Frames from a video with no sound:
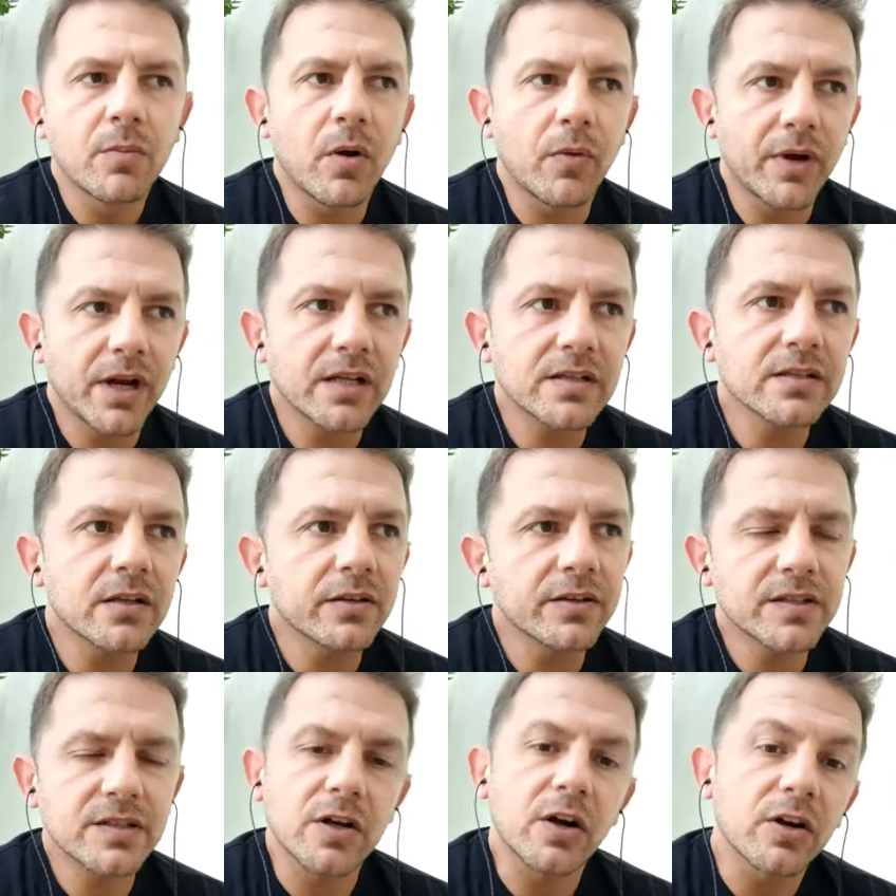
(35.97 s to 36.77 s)
But when I
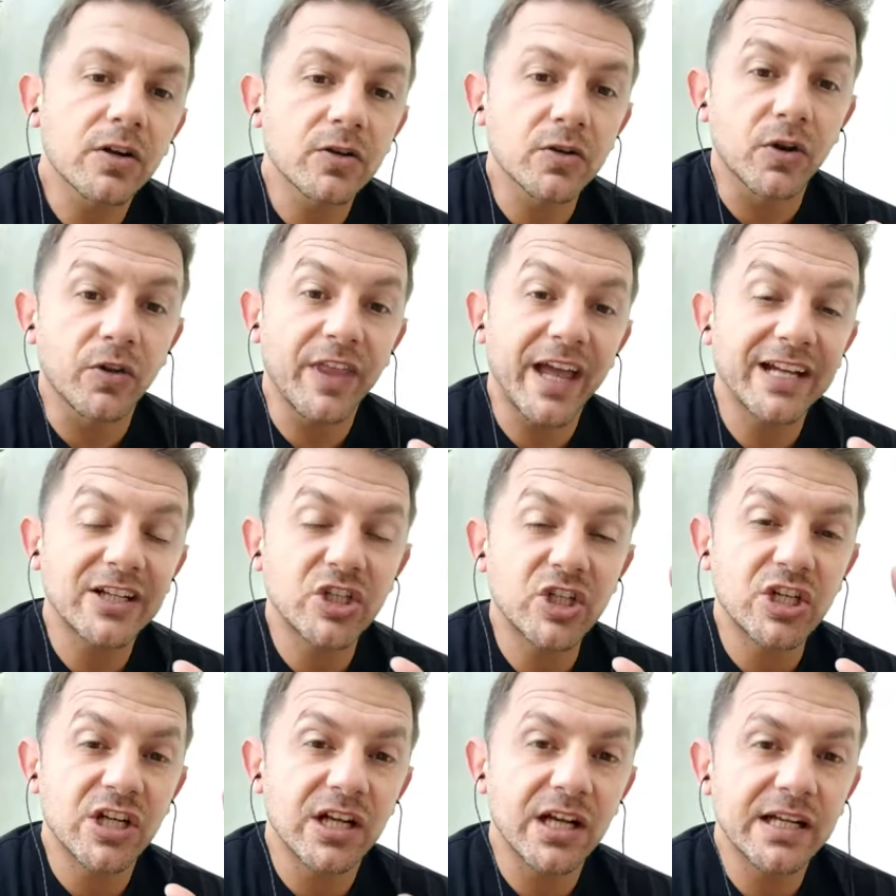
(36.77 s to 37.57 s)
saw this article that
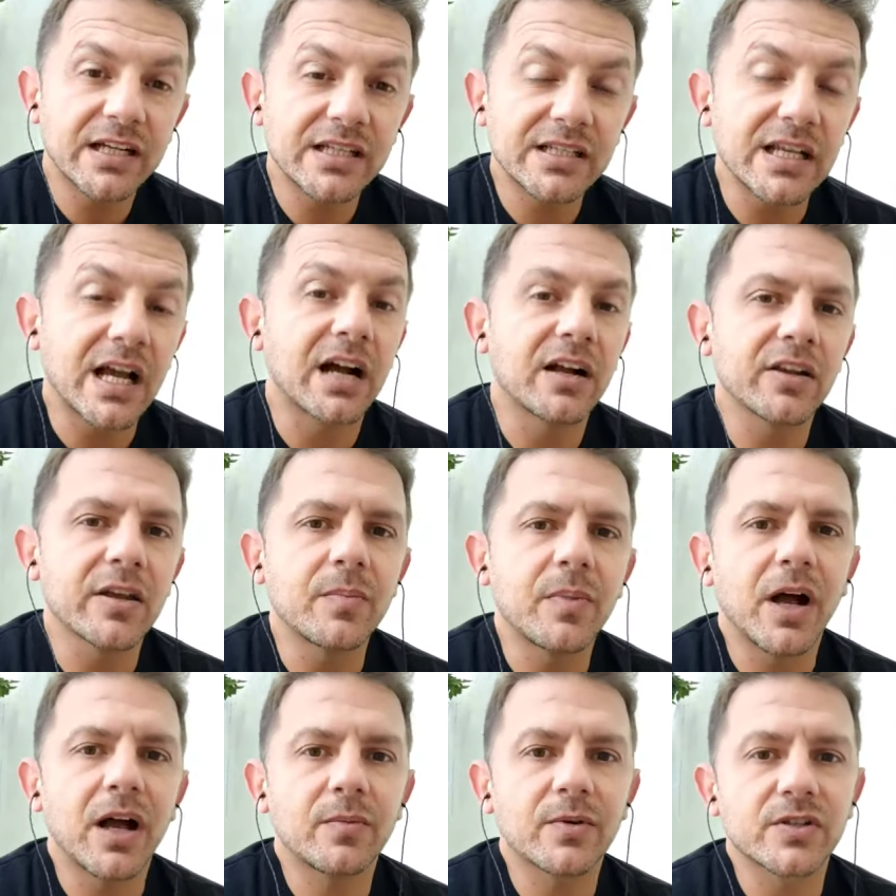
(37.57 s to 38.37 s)
China's
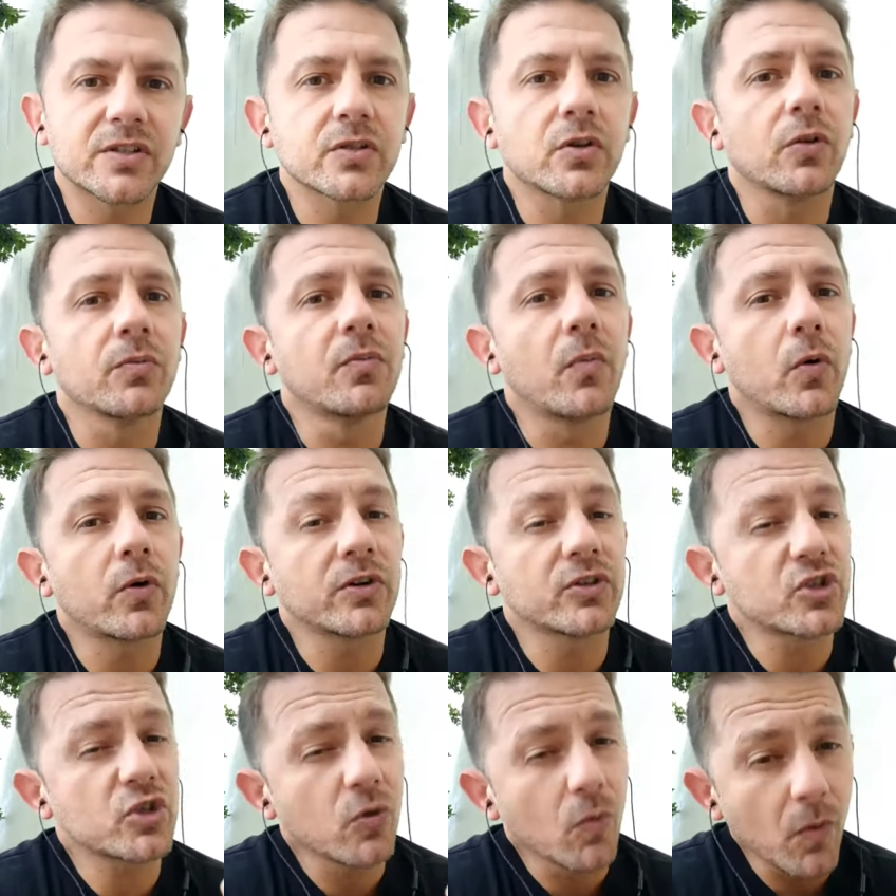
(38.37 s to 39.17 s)
Alibaba sold
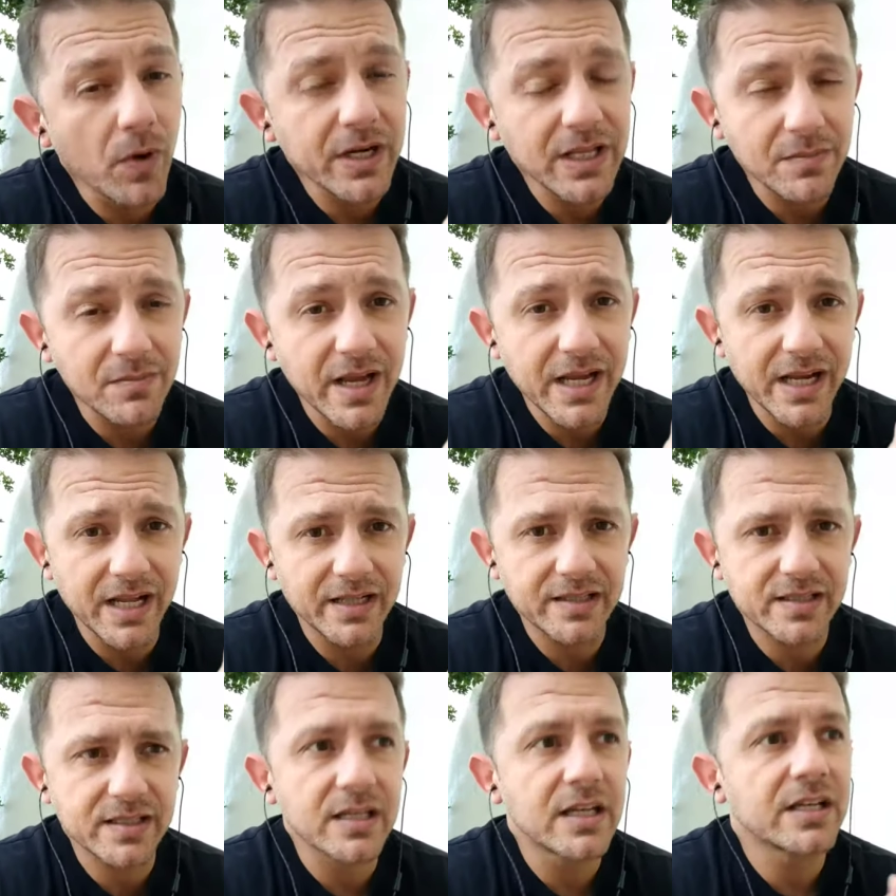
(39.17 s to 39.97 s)
more in 20
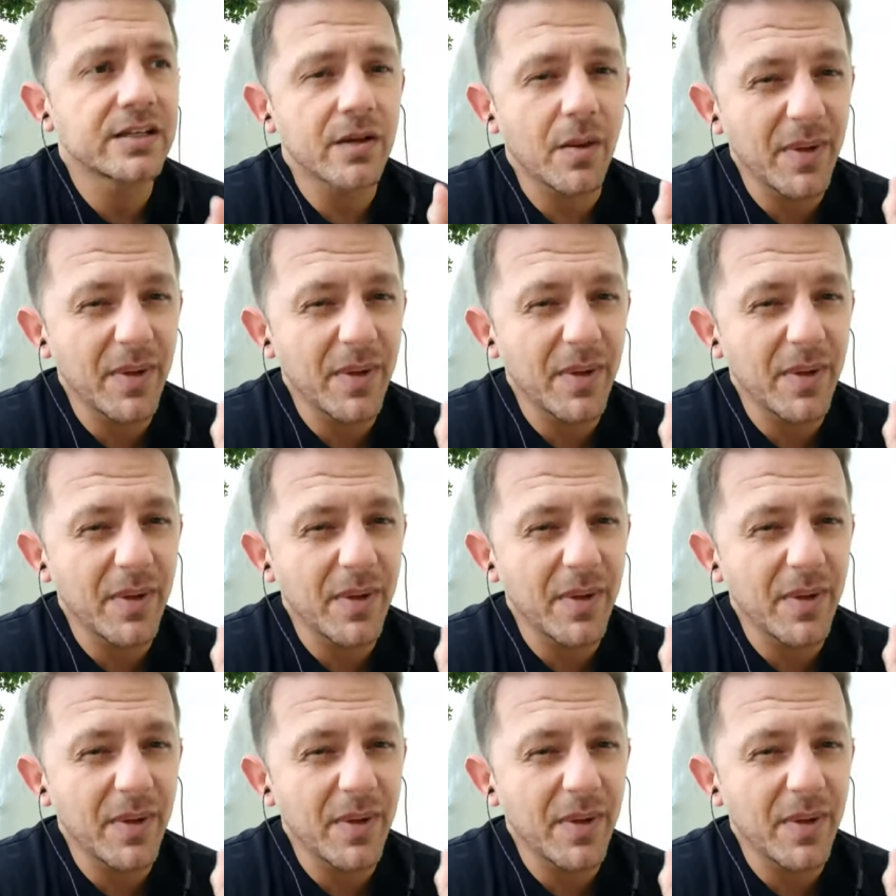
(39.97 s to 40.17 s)
minutes,